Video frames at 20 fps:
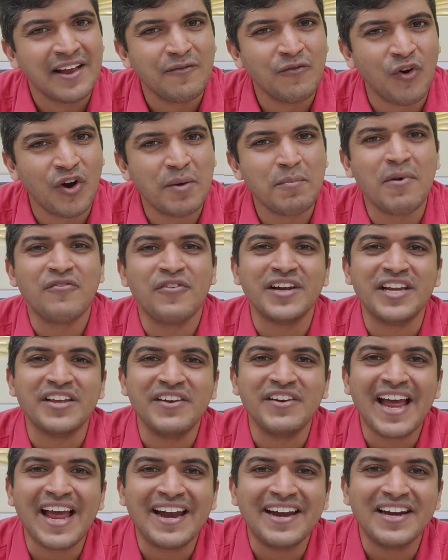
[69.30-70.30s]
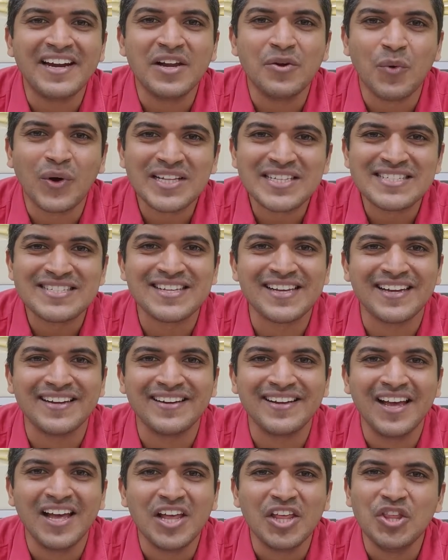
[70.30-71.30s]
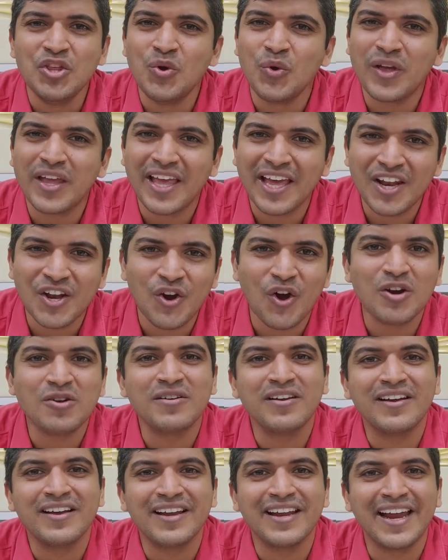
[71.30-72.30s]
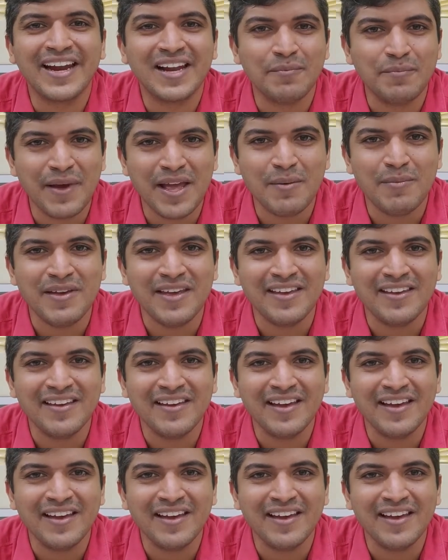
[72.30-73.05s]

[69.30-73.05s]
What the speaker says: Warren Buffett even candidly once said, "You cannot get a baby